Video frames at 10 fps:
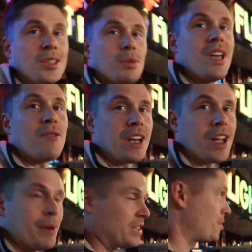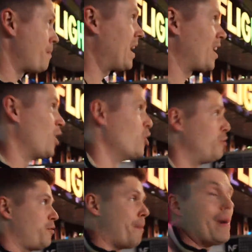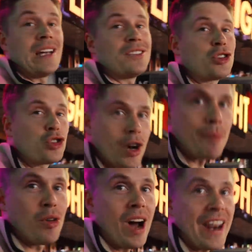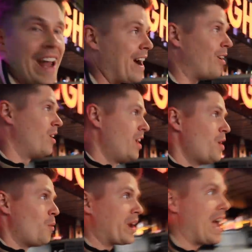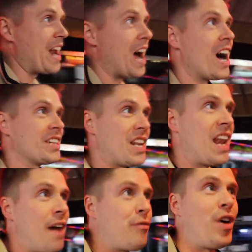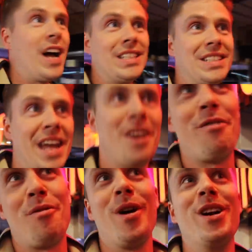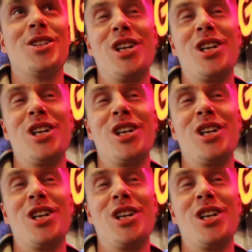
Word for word: we're definitely coming into Magaluf main strip right now. We're getting asked left, right and centre if we want